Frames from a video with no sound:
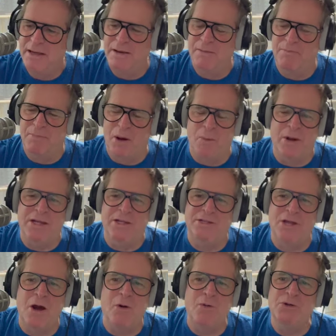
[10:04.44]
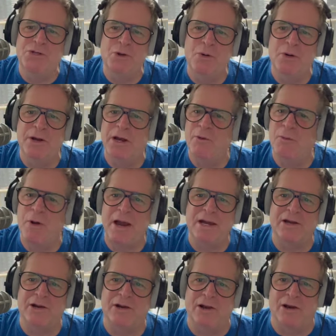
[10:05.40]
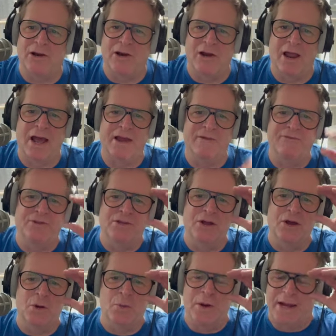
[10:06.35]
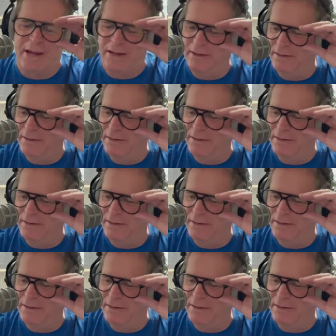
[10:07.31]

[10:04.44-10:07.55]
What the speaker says: But we don't do it in regular life, do we?